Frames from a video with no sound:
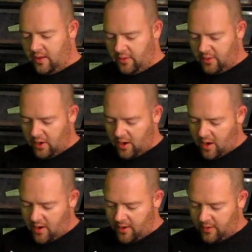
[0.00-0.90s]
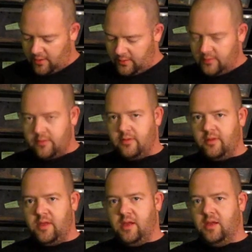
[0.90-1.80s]
There are
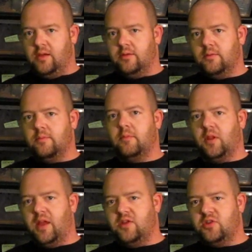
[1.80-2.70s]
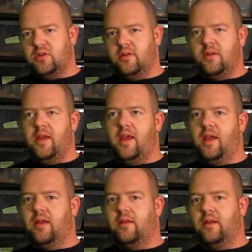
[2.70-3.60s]
the Malaysian
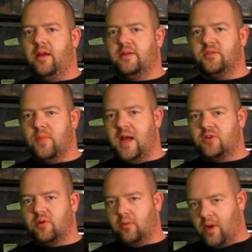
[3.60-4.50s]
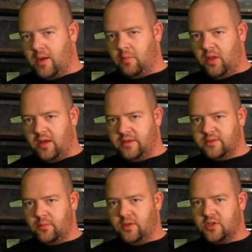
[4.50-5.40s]
and Sumatran red
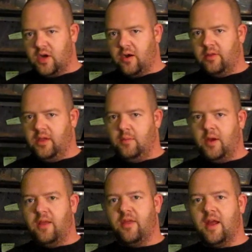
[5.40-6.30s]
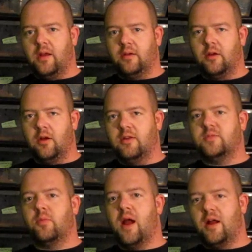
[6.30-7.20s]
bloods, which are the Python Curtis
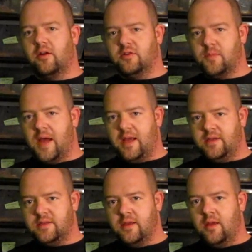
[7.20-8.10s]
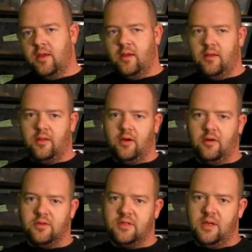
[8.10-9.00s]
Brongers Mize.
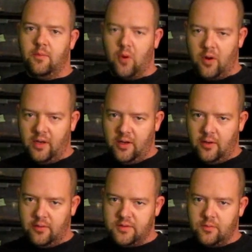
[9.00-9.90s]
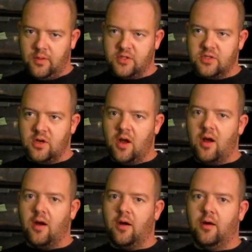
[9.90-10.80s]
There's the Borneos, which
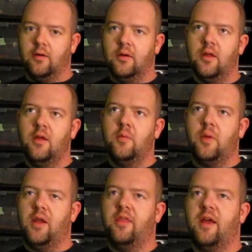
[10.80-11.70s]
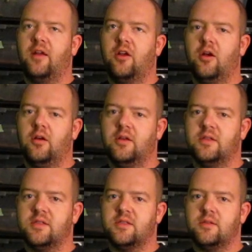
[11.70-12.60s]
are Python
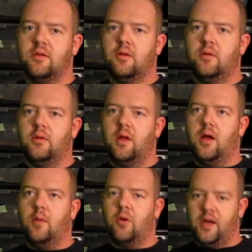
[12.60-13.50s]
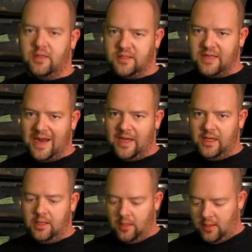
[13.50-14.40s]
Curtis Breitensteini,